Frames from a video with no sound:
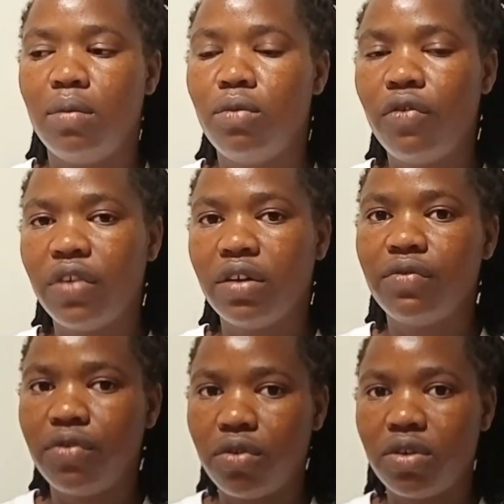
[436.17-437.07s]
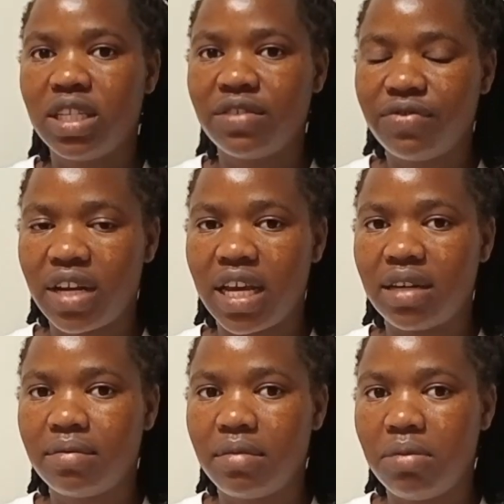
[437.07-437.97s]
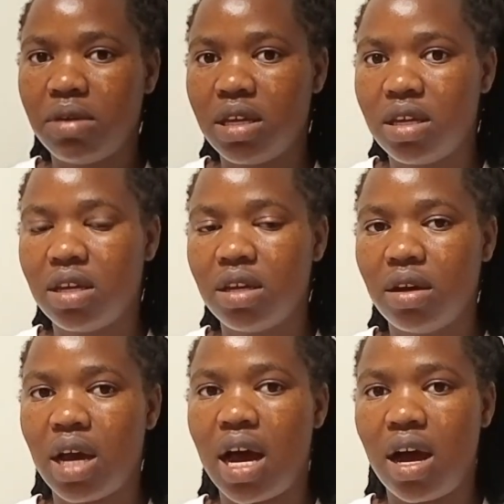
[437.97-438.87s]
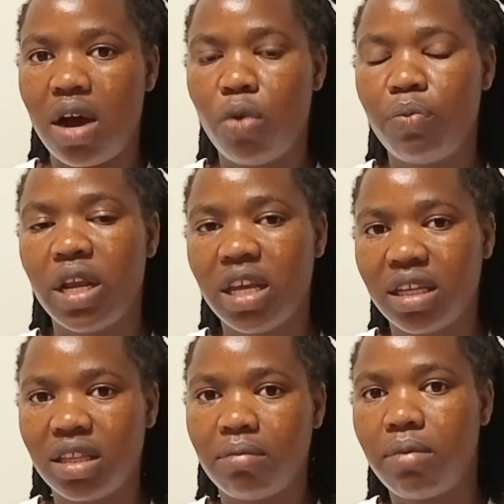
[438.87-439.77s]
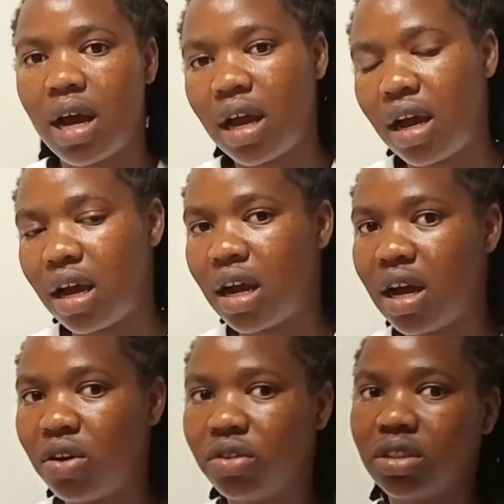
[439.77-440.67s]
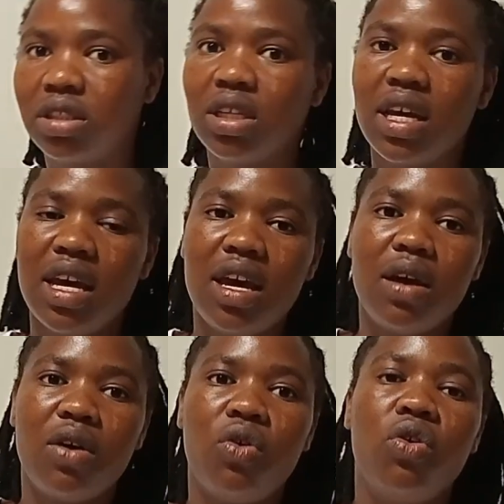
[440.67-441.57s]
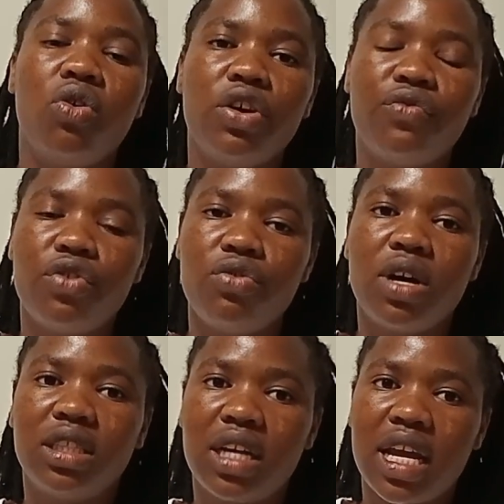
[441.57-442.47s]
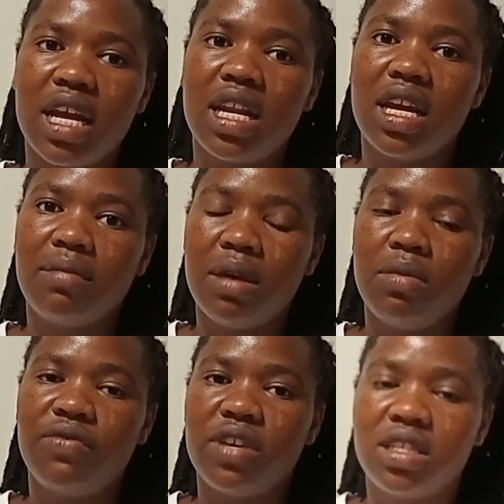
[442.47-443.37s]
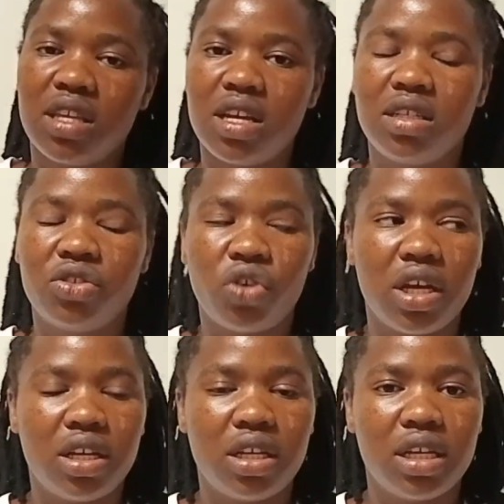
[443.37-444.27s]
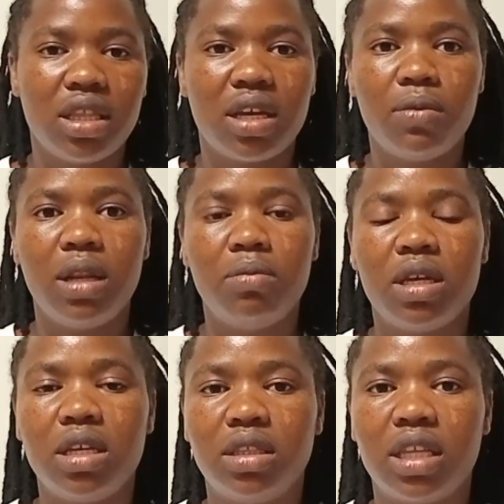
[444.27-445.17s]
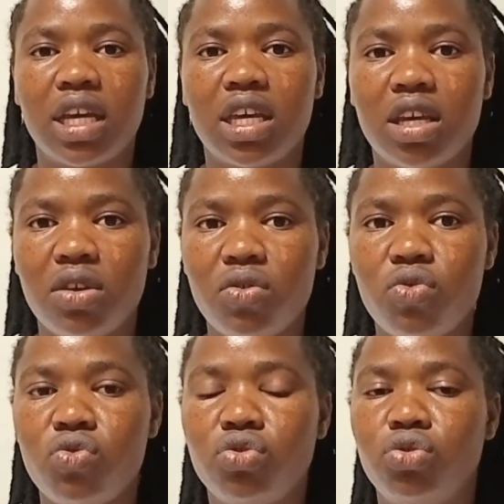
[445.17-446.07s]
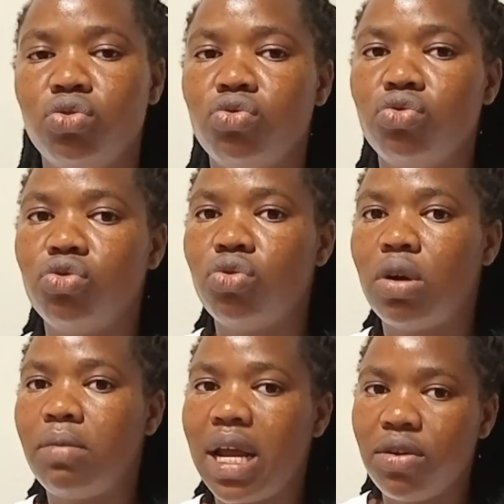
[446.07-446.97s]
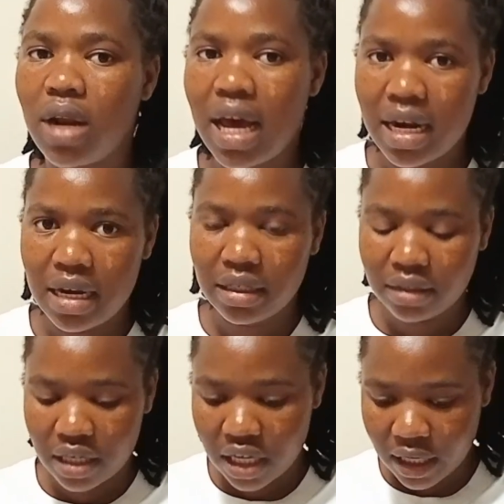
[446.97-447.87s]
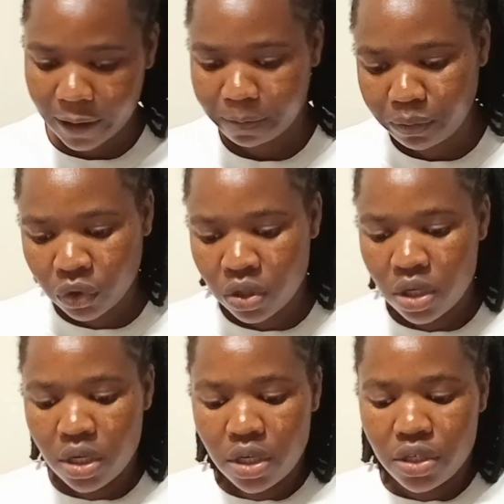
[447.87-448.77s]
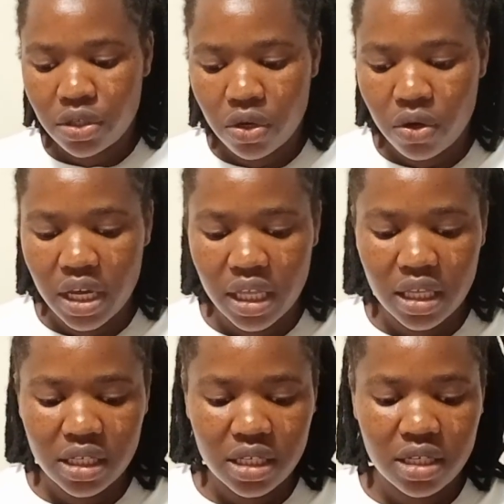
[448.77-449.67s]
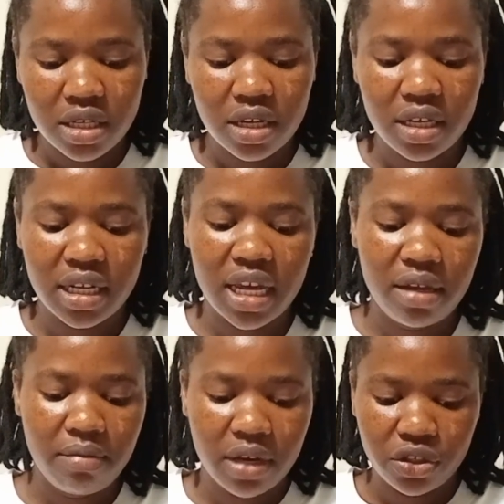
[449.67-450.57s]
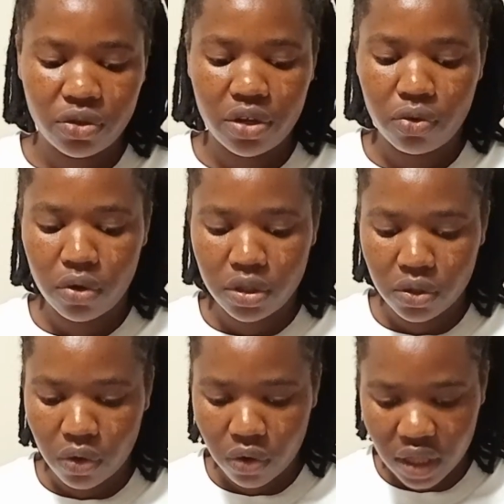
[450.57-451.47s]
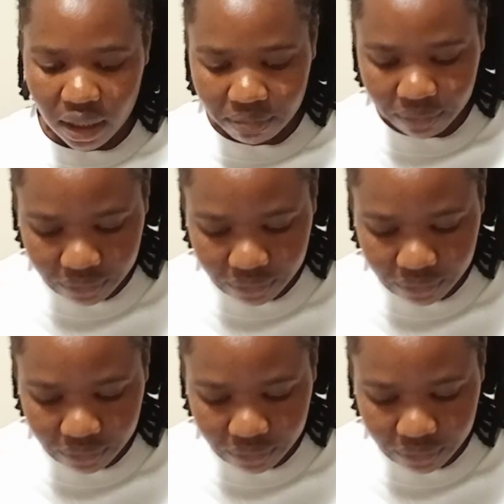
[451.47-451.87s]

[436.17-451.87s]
moving for different, maybe opening the bank accounts, going for your training, maybe first aid training. They will be taking you to your manual handling training. So in this day, make sure you also know them.